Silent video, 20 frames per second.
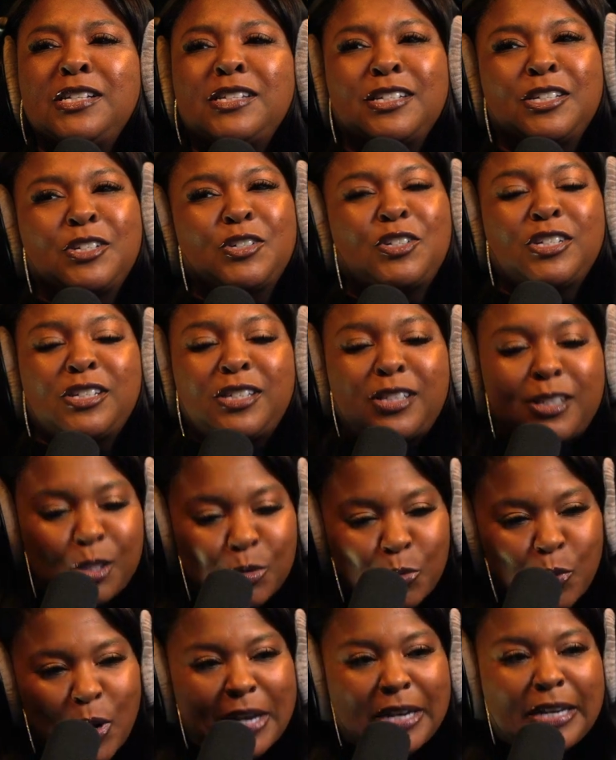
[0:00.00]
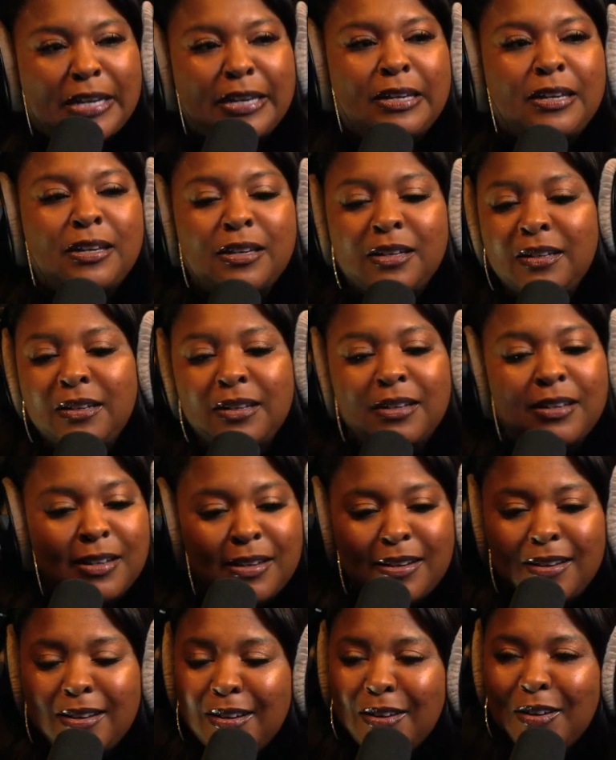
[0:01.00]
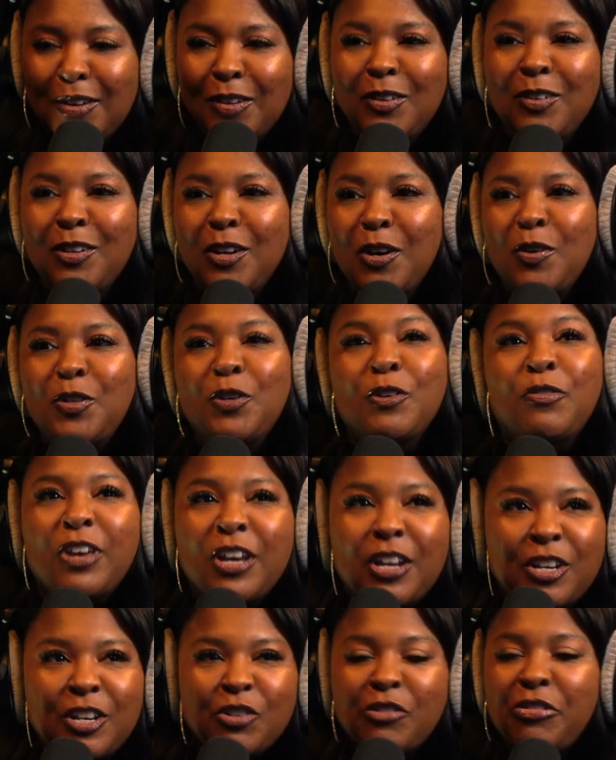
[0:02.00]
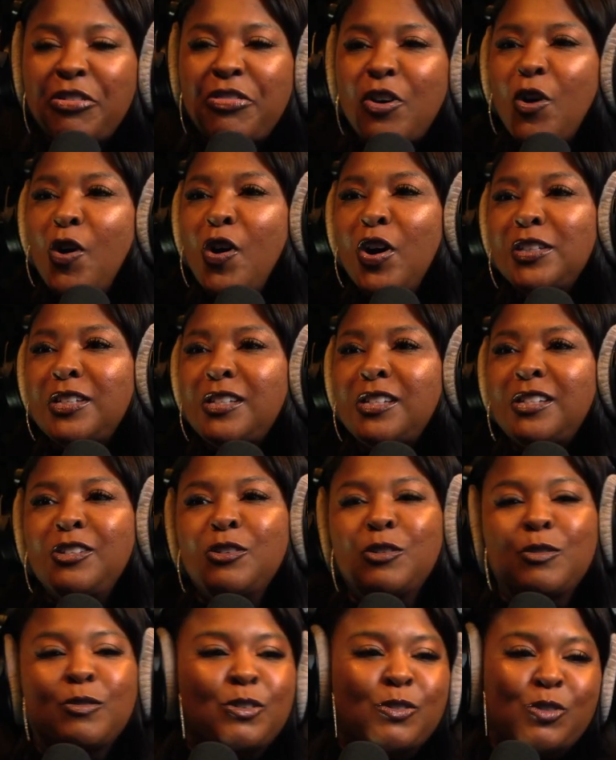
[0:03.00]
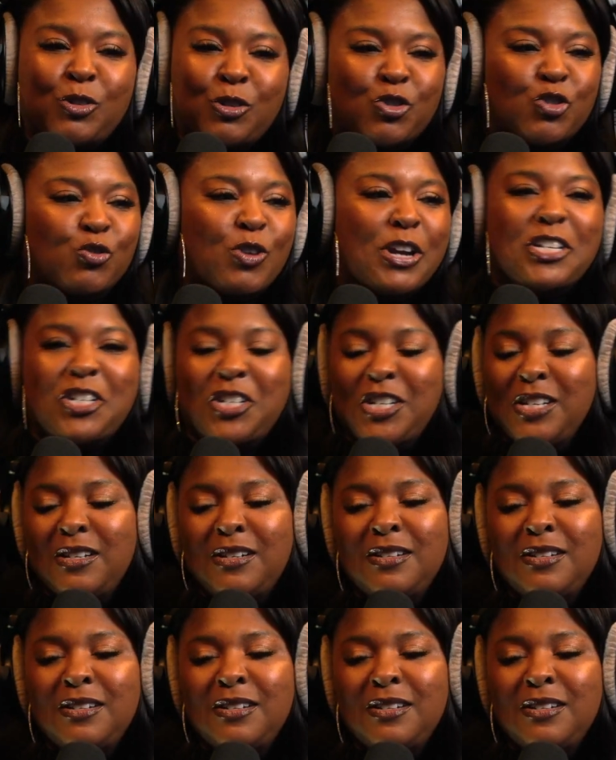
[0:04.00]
and you're just sweating and. You know, you're in your thoughts. You're stretching.